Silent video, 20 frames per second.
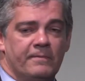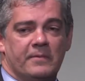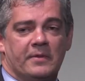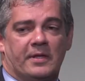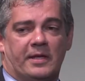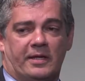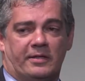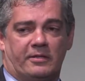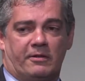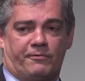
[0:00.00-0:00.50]

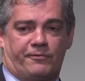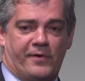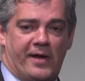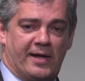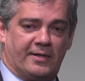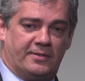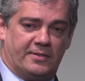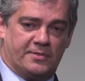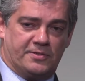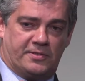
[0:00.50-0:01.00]
And the
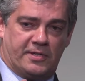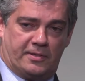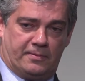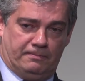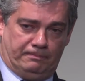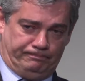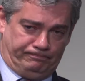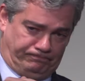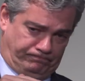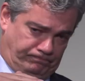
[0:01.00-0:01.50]
fact is that
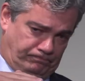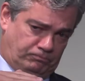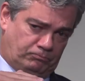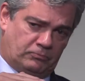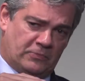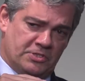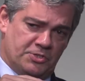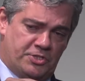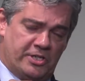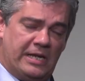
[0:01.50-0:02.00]

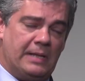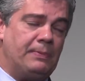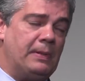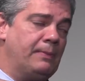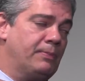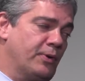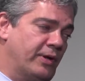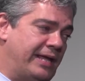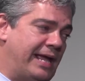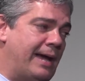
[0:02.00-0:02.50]
GDP
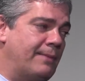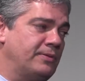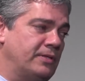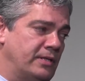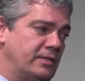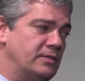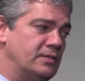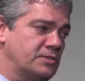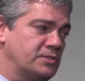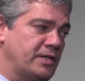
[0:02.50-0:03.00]
per capita
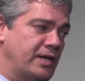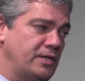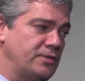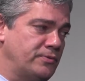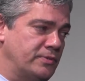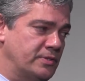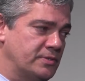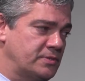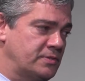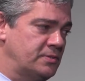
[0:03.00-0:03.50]
in these
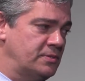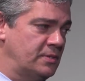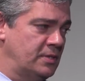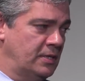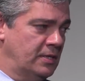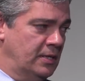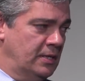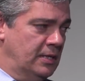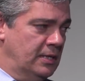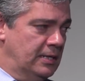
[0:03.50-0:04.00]
countries
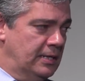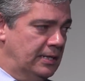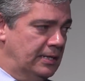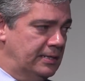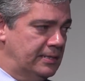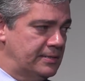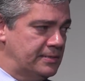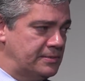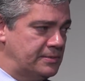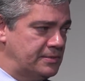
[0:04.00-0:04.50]

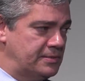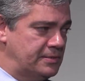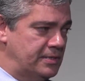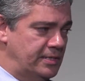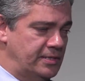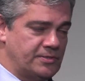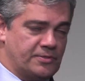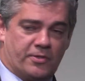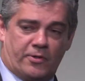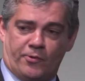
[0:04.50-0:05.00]

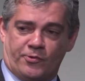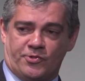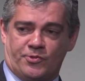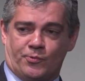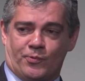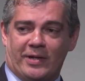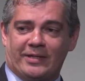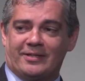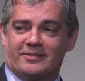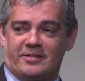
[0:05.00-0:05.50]
is
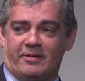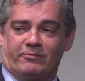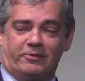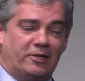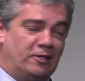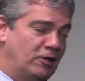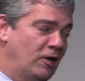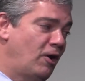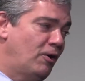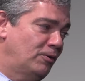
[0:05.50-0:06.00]
relatively
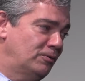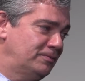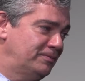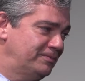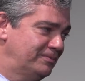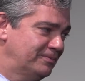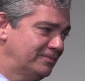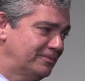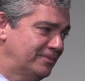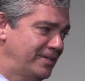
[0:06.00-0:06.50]
low,
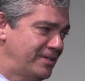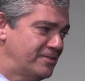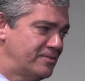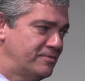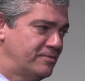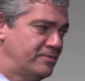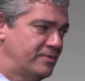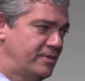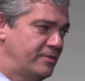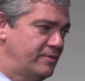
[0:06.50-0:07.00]
right?
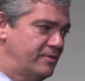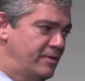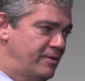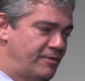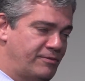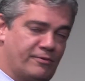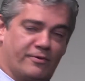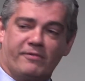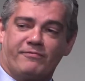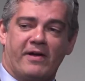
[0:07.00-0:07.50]

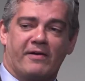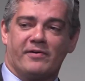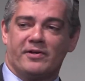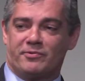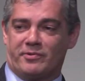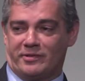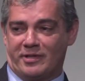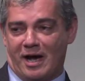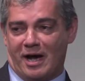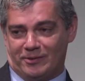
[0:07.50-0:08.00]

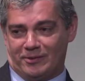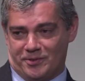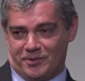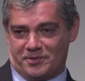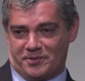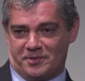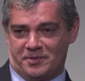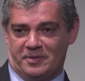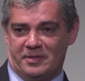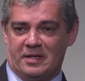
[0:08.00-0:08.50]
$3,500.
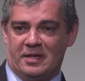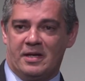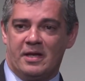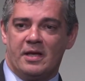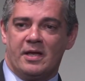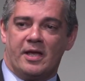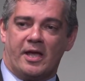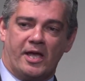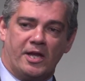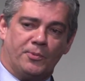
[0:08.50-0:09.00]

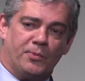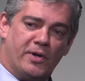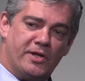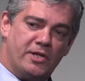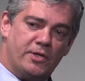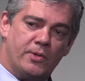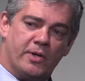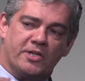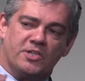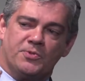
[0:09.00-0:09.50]
And when
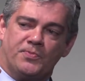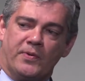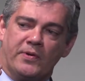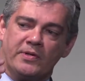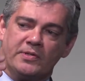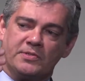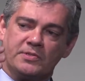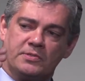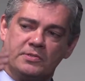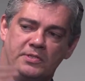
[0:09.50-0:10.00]
you
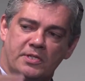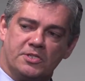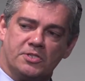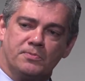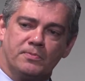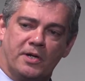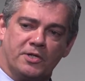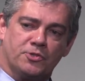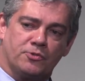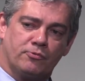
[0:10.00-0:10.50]
experience this
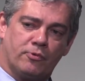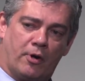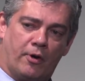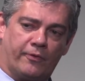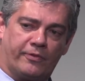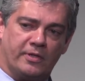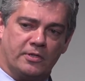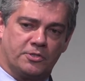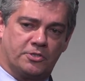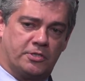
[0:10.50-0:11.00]
much
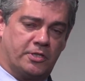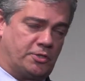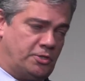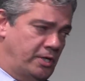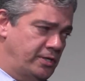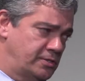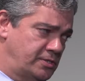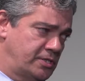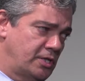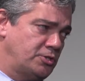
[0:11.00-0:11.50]
growth in
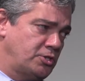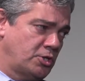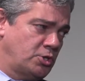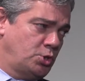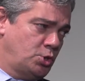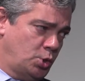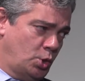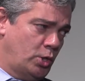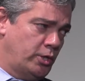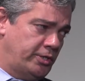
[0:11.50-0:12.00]
such a
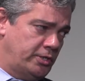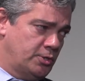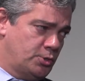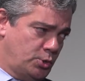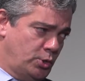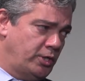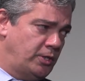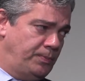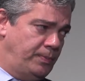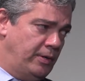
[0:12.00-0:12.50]

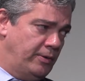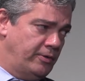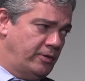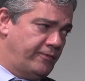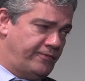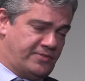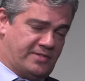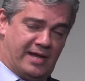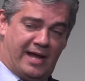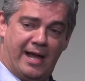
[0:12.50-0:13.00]
short period
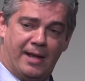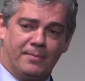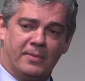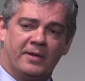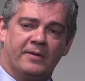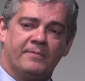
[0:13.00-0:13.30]
of time,